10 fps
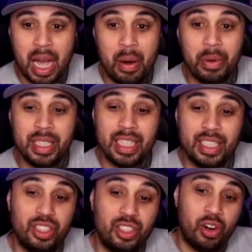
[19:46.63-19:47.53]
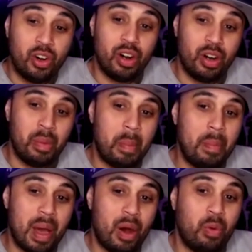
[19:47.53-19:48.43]
I want to get your
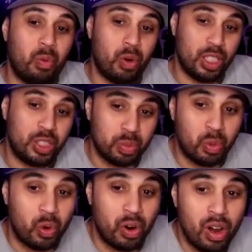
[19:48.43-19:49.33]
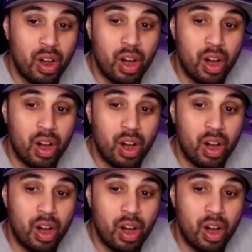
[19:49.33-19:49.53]
Mount Rushmore